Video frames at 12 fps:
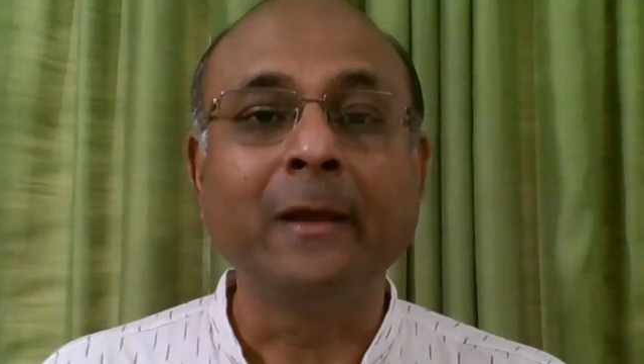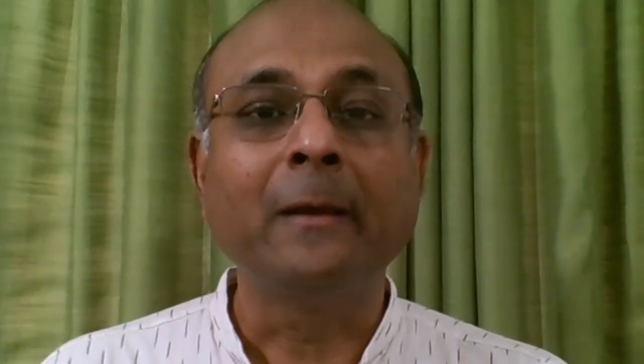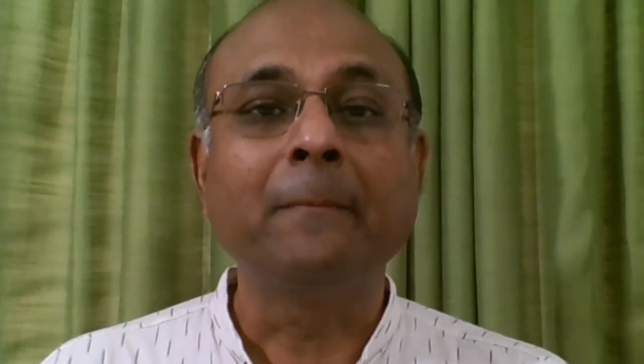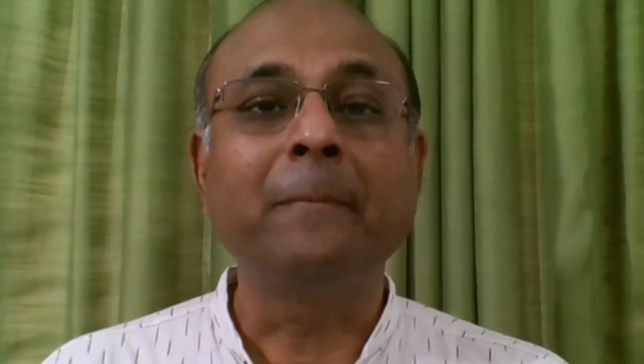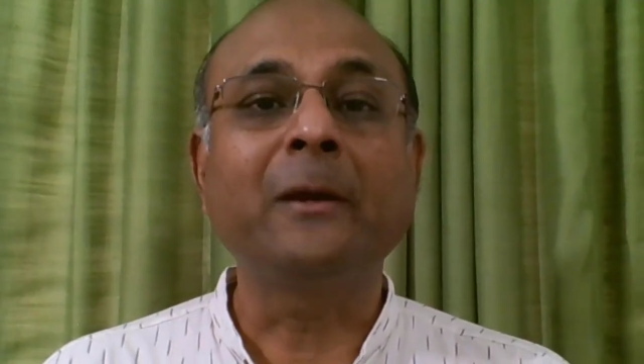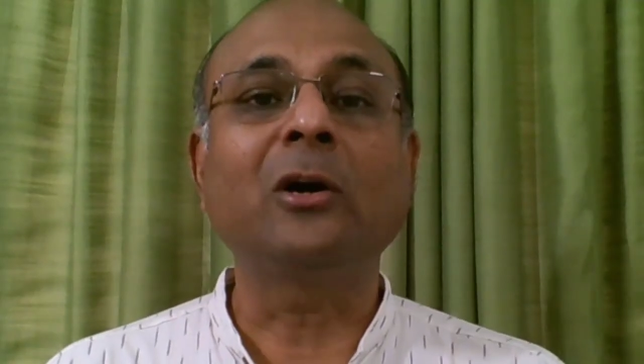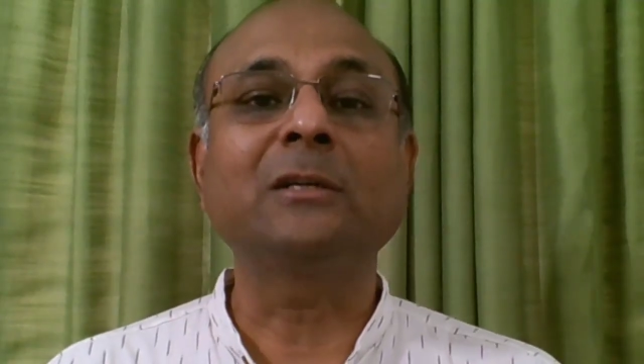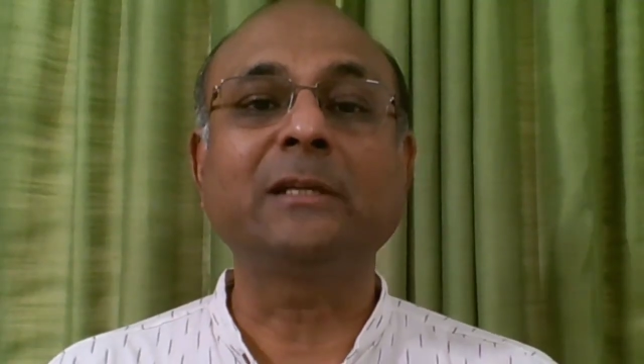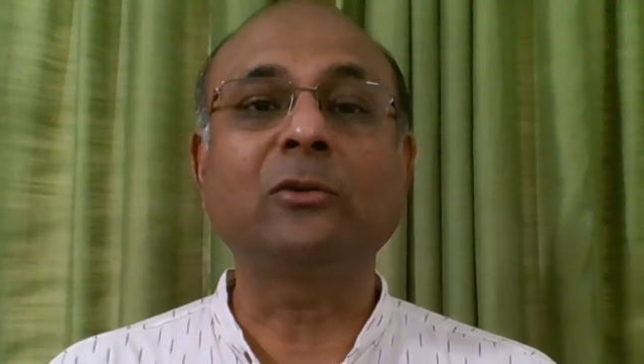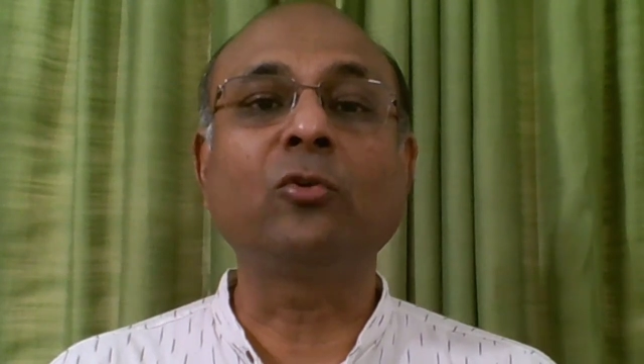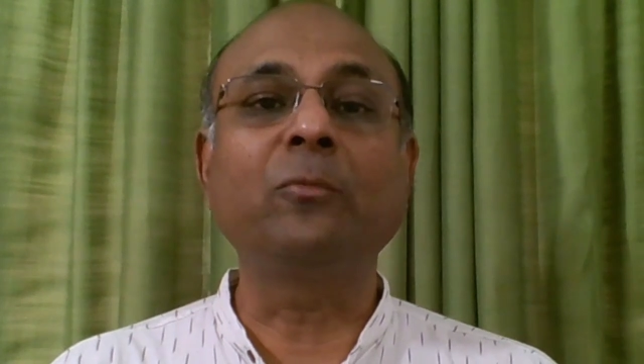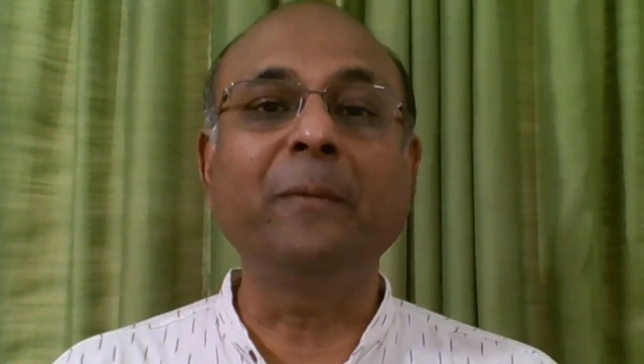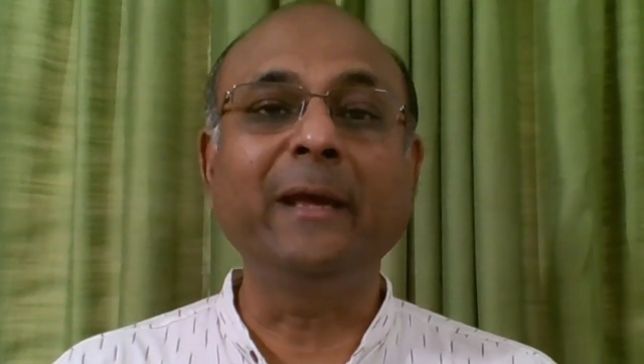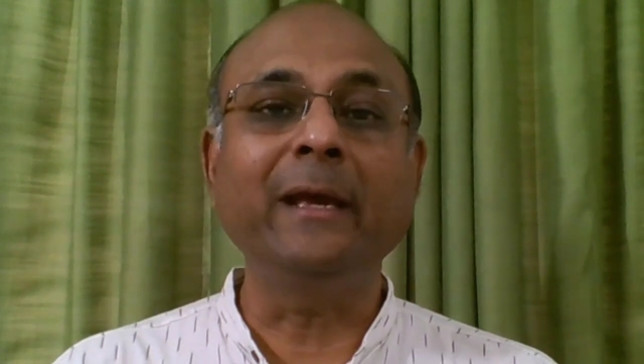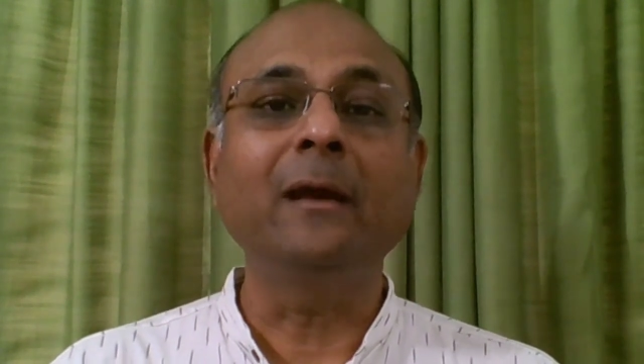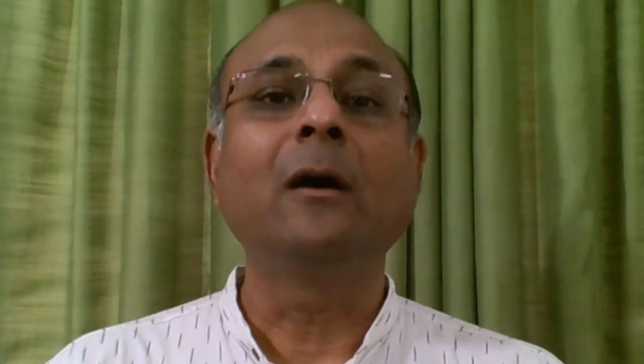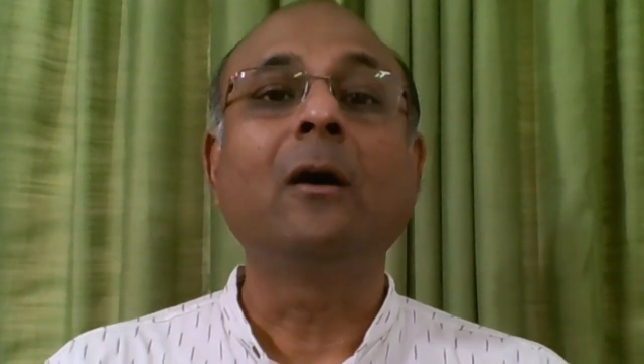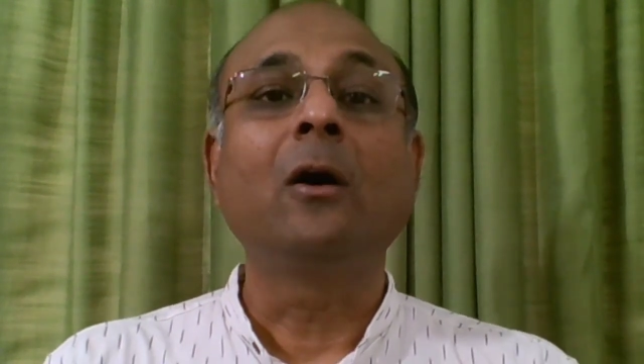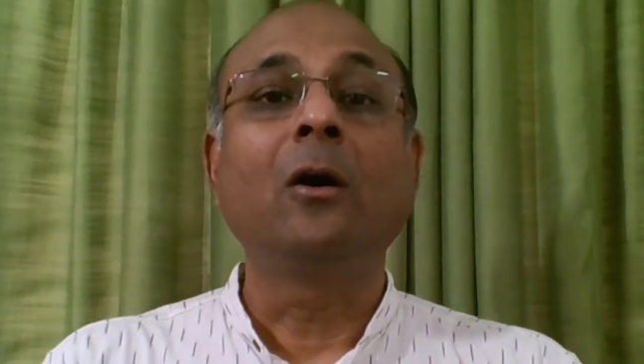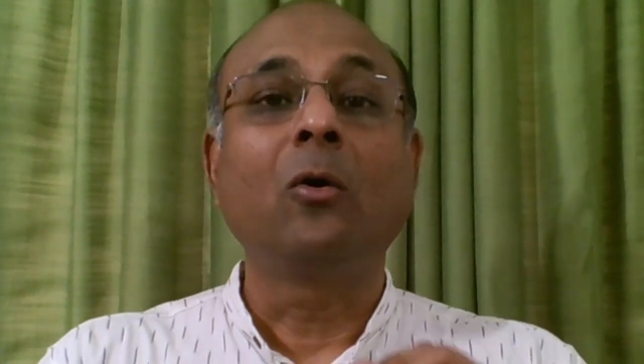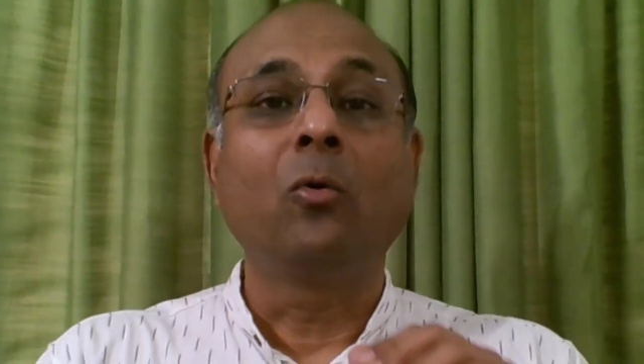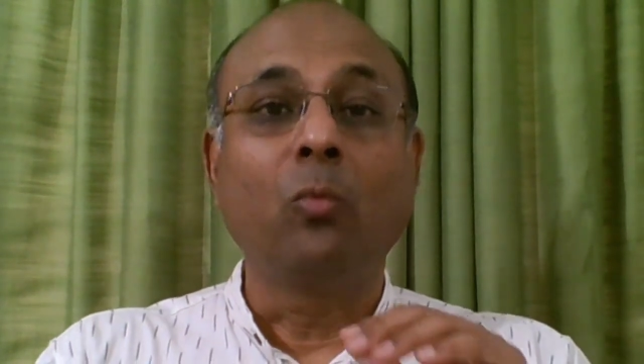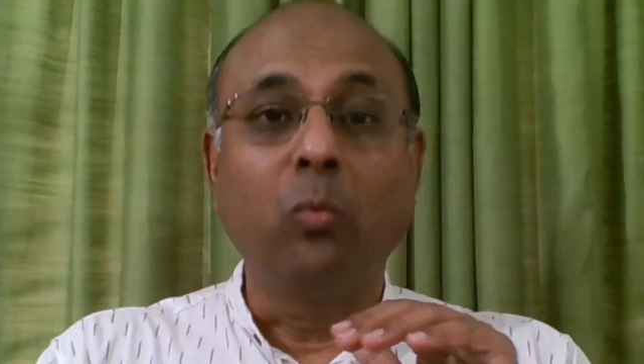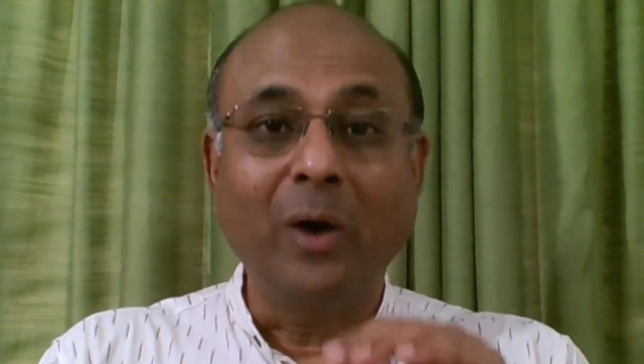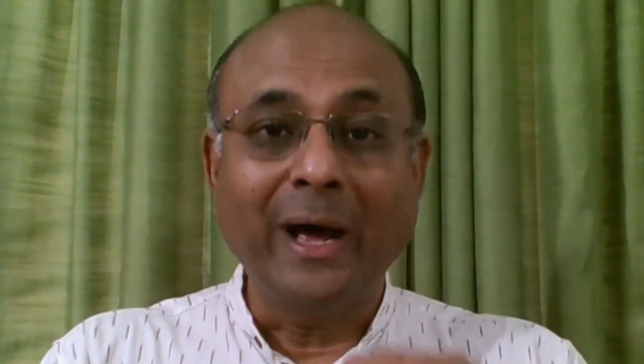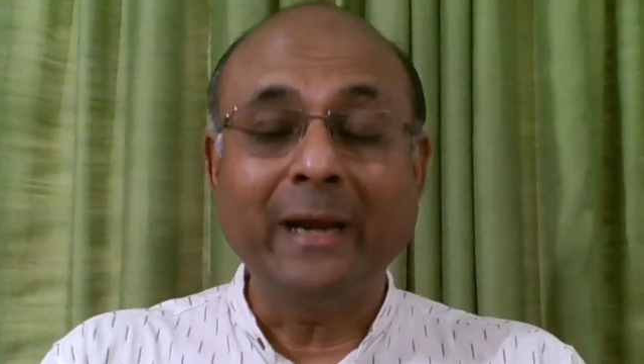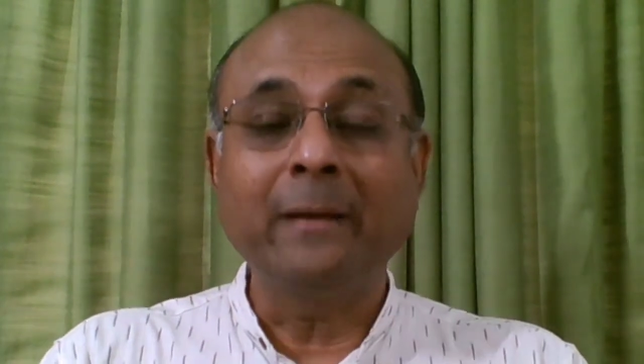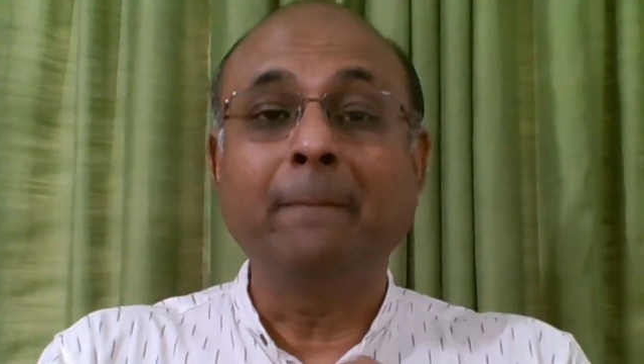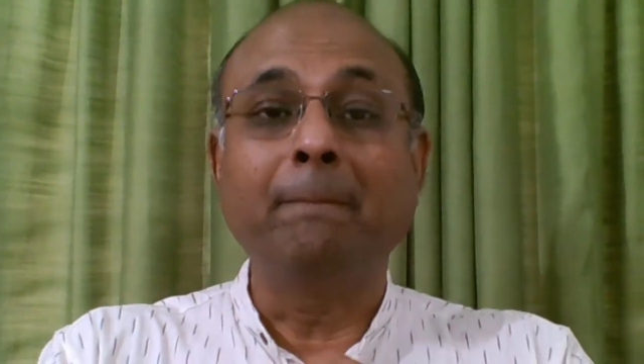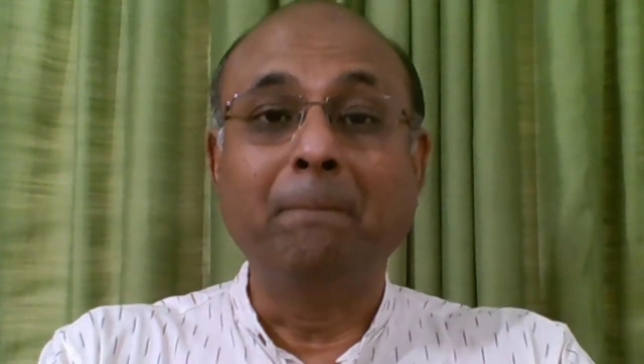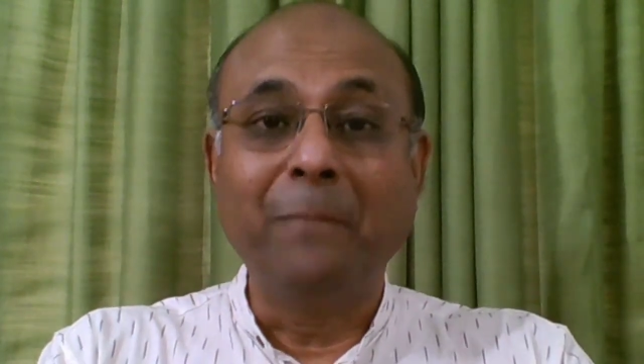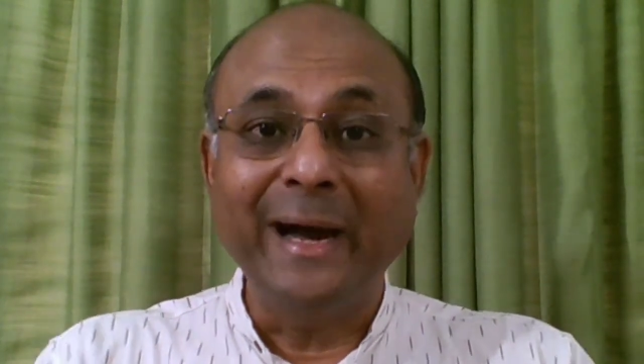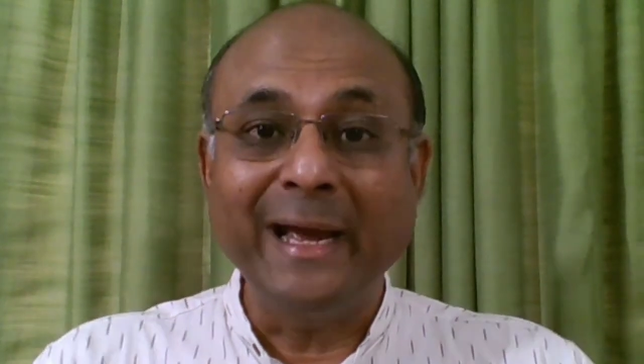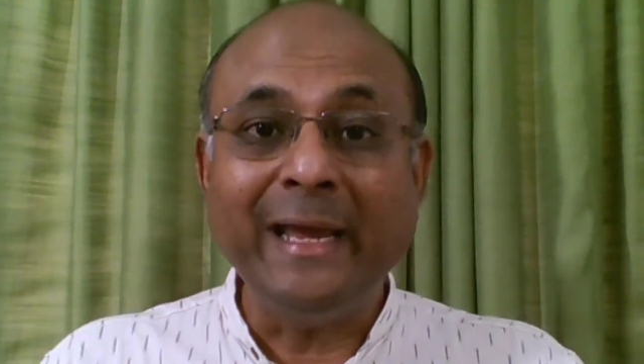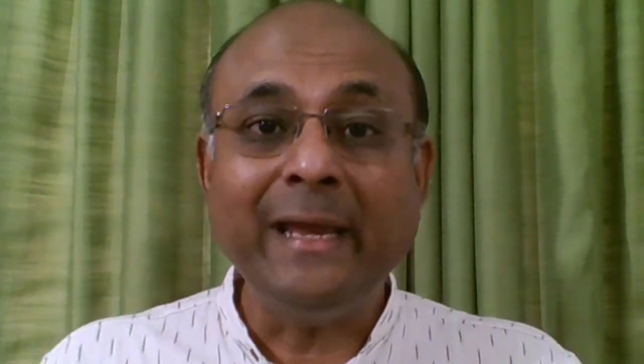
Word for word: because it could be 1 by